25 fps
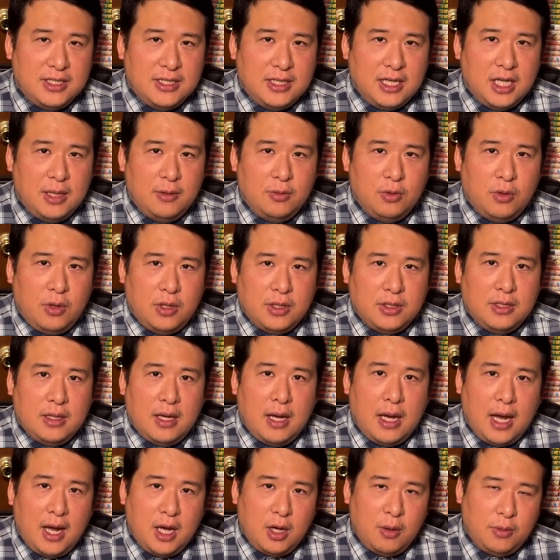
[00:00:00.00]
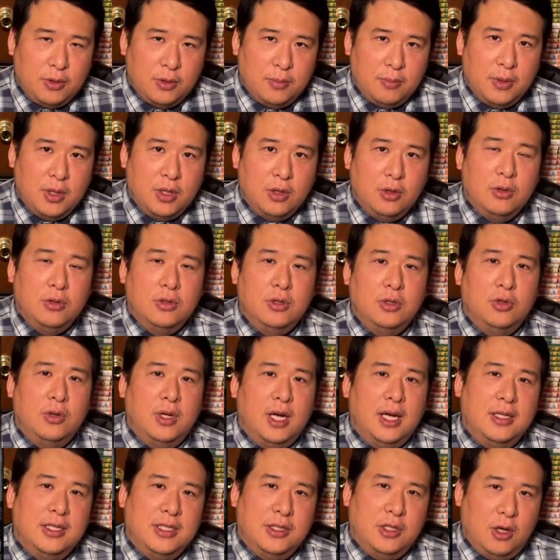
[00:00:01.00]
laborers helped build the
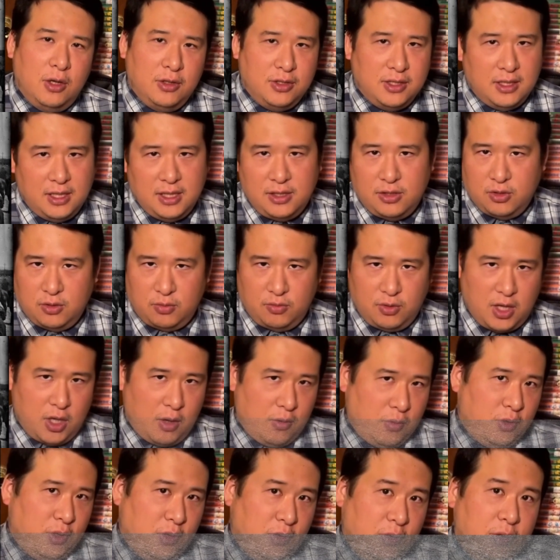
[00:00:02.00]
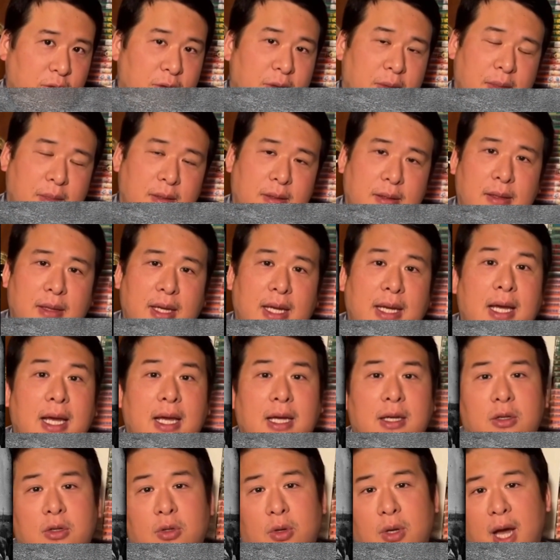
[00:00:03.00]
Transcontinental Railroad. They
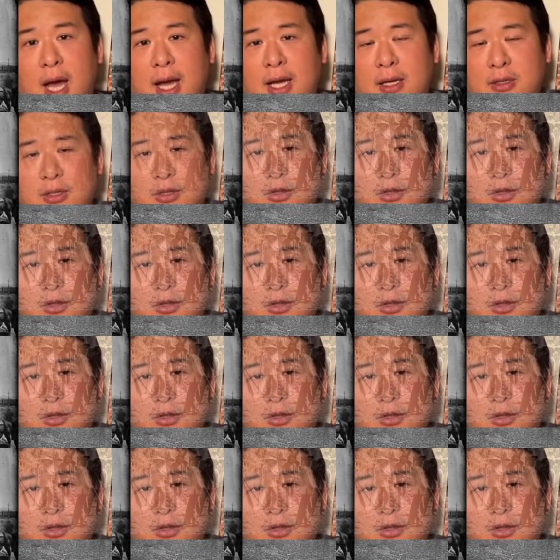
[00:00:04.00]
laid tracks